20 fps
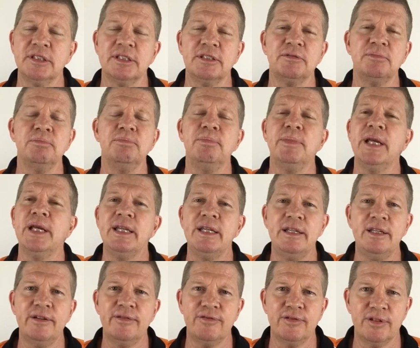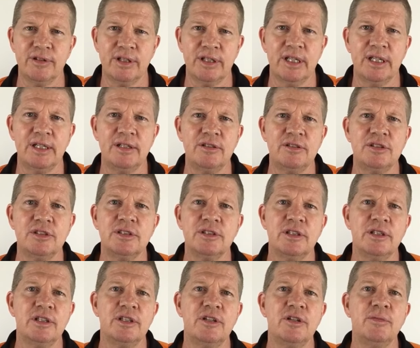There's many different things
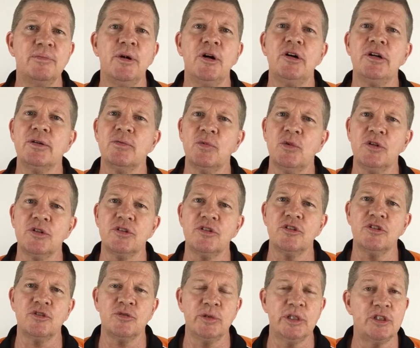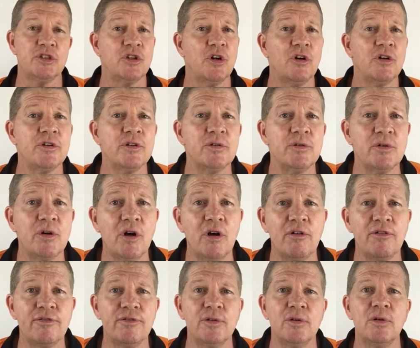that you might want to switch on or off,